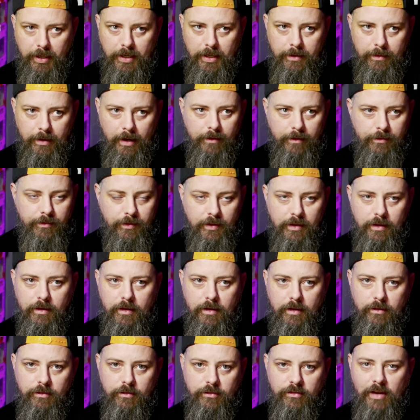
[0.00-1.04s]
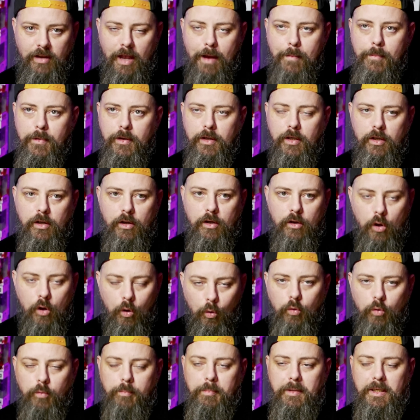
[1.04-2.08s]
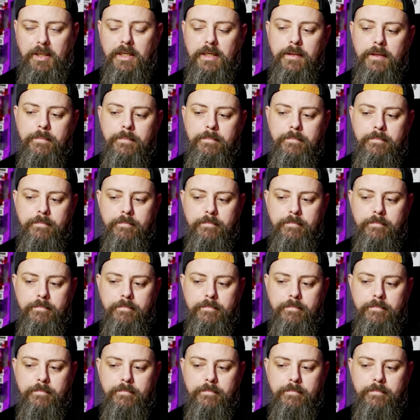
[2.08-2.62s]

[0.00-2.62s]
but I think Sam and Colby